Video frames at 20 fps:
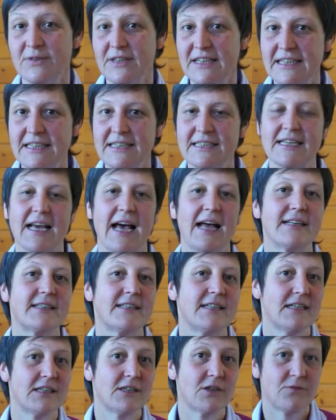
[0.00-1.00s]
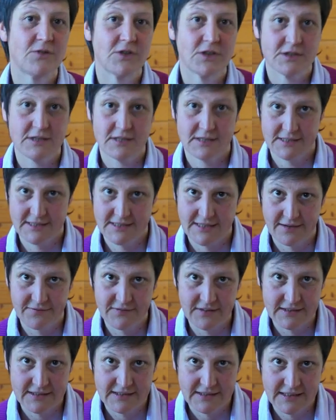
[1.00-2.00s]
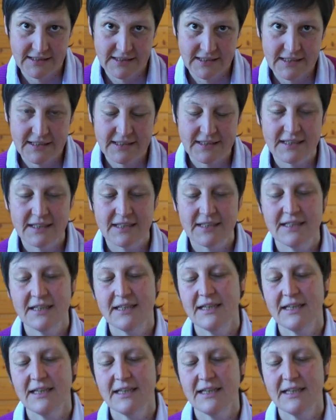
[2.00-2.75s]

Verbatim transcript: read until the verse 17,